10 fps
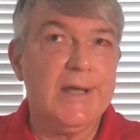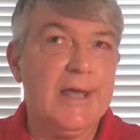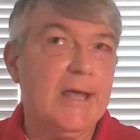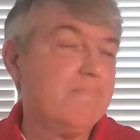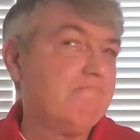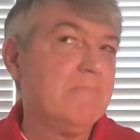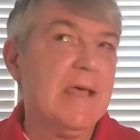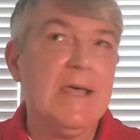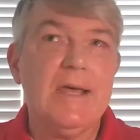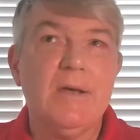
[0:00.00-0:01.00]
And
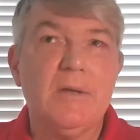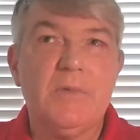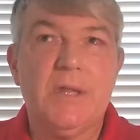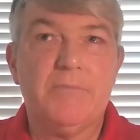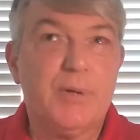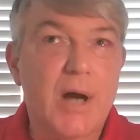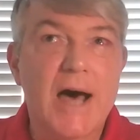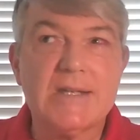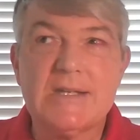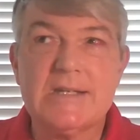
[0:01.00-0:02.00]
the
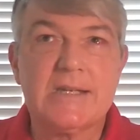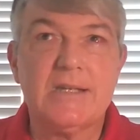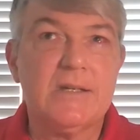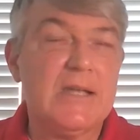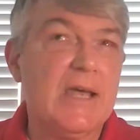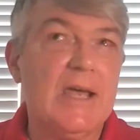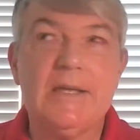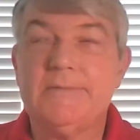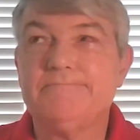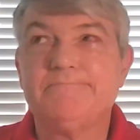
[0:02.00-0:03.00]
process can take,